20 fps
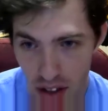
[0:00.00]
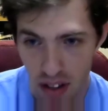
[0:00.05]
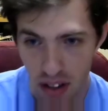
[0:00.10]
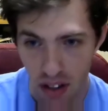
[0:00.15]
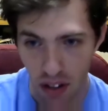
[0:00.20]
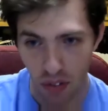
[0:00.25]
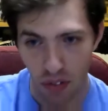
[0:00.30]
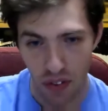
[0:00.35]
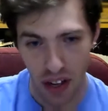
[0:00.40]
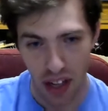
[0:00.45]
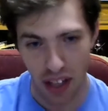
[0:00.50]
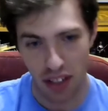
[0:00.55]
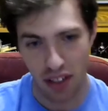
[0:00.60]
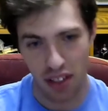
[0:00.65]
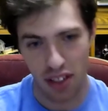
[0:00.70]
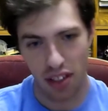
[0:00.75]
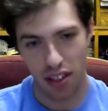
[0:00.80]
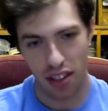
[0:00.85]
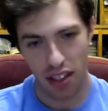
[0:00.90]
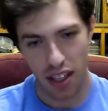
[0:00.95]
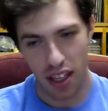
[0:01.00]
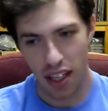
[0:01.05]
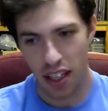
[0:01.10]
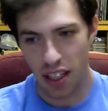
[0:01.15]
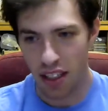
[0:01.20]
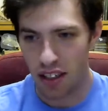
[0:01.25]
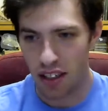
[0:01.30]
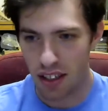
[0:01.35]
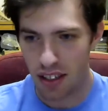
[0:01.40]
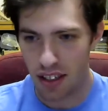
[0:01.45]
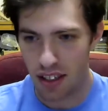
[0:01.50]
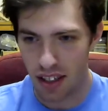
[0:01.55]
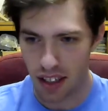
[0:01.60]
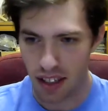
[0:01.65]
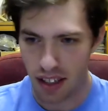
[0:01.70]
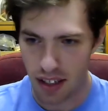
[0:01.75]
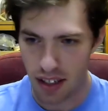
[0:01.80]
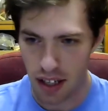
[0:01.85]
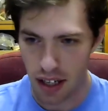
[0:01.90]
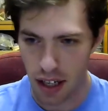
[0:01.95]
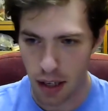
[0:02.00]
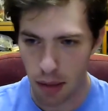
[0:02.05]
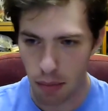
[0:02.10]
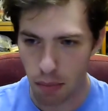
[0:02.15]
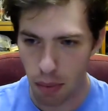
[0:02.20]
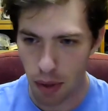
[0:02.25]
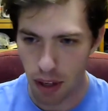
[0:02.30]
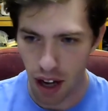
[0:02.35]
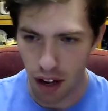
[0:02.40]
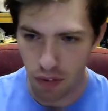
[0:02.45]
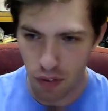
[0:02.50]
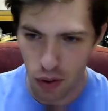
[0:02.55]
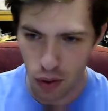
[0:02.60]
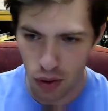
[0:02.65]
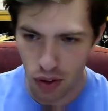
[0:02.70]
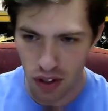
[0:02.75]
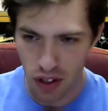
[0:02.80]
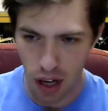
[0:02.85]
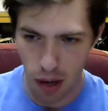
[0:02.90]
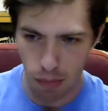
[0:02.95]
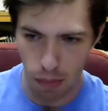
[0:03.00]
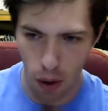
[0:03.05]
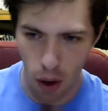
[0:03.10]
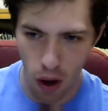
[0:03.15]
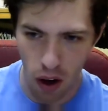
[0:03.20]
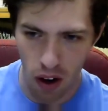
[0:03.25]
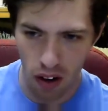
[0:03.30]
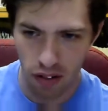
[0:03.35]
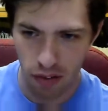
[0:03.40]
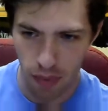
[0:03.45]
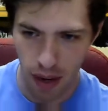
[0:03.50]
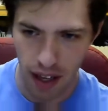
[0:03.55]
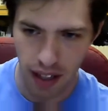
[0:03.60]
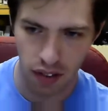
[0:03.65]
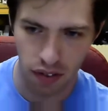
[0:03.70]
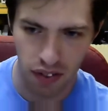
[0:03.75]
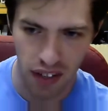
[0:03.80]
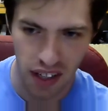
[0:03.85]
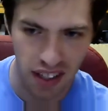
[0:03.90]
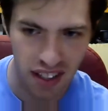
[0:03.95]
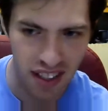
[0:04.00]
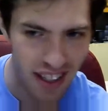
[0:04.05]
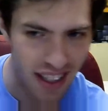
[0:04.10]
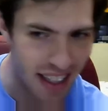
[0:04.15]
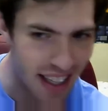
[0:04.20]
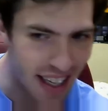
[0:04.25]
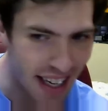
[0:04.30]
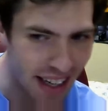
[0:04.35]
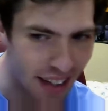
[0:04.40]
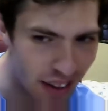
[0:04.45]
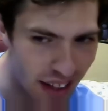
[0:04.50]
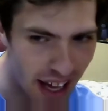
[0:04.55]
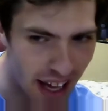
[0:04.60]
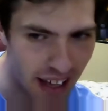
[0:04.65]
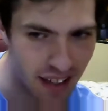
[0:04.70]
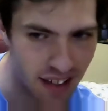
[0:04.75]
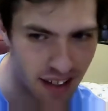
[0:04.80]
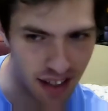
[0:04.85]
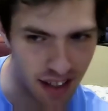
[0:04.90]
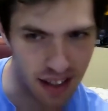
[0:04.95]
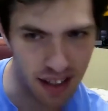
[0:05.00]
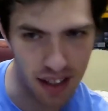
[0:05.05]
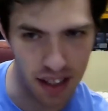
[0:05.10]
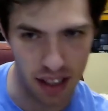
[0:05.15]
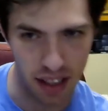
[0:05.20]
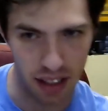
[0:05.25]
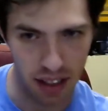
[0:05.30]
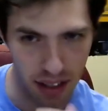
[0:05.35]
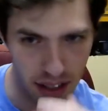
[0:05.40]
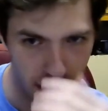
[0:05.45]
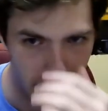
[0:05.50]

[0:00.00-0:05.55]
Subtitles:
defense is 16, but I've used up all of my defense to get that 16.